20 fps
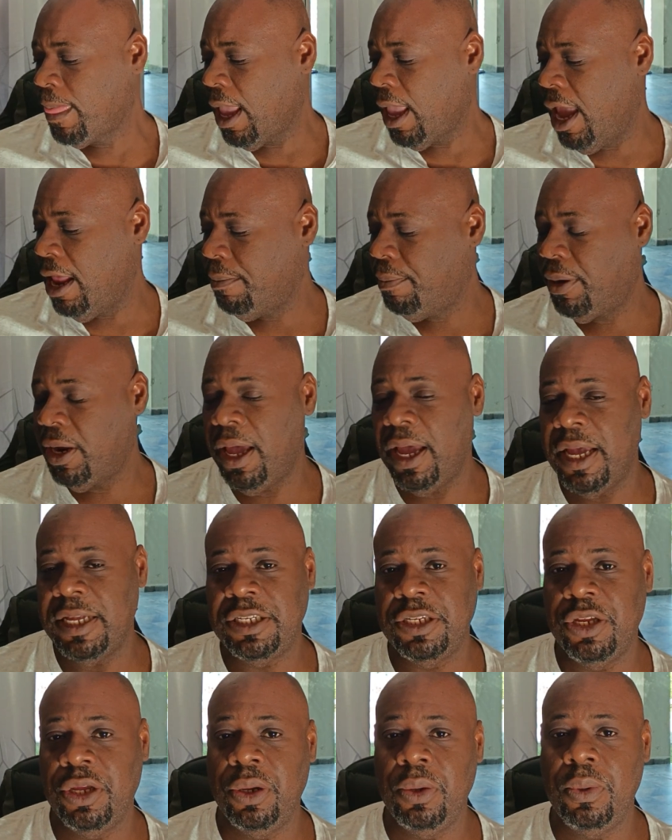And
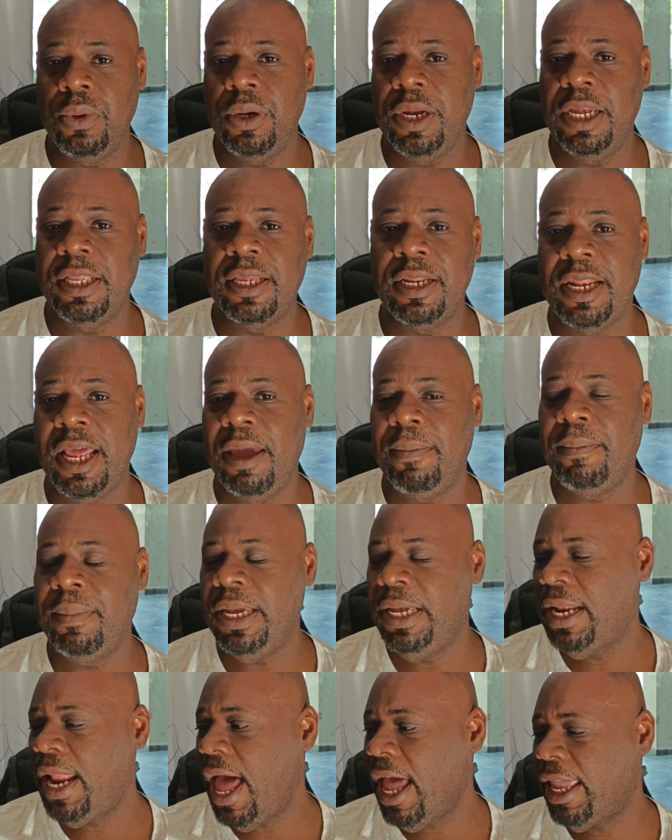plus, you need to let
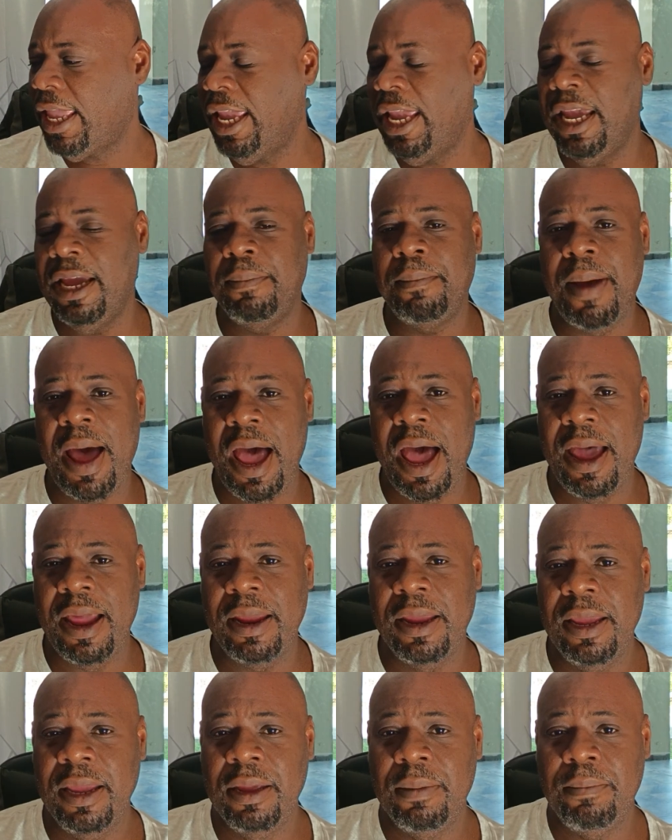me lock in my
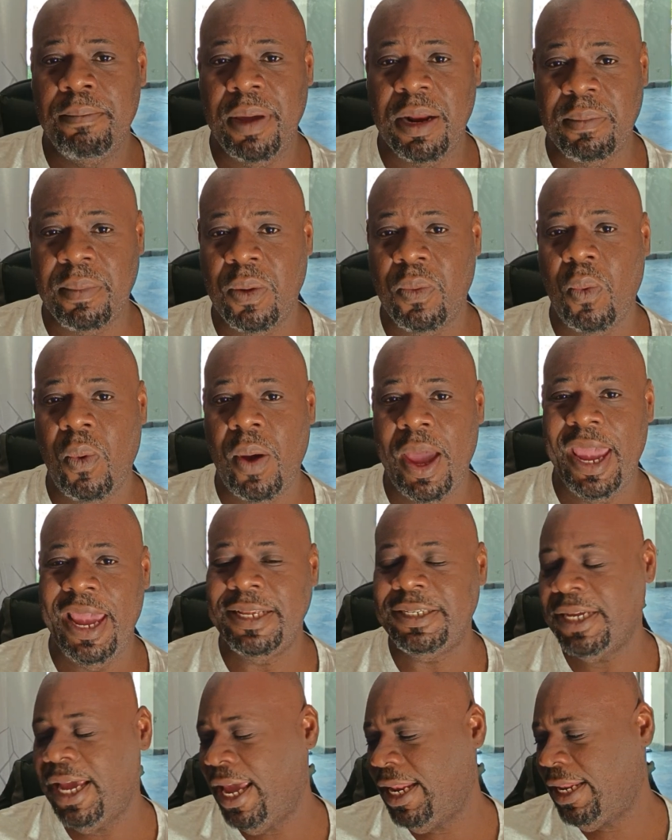minimum
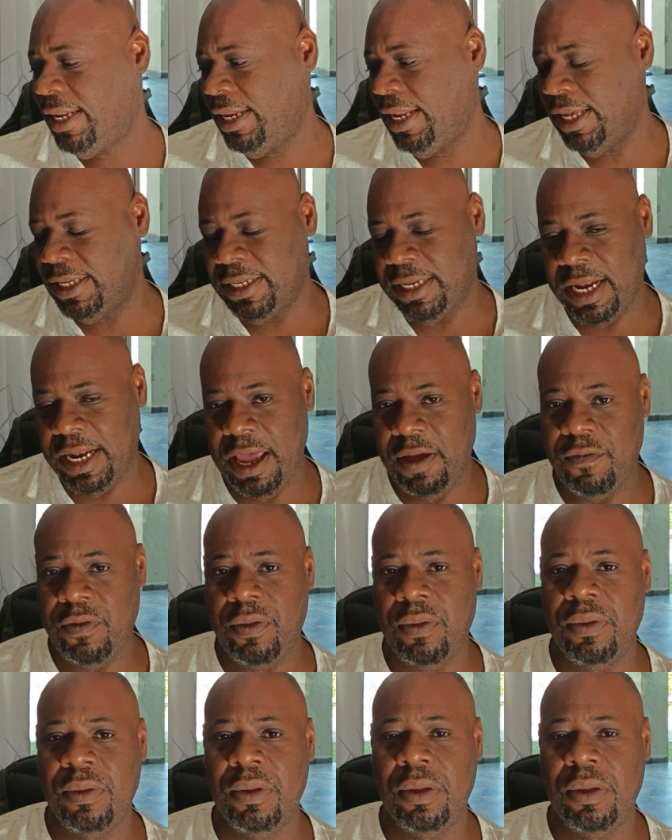wage at this level.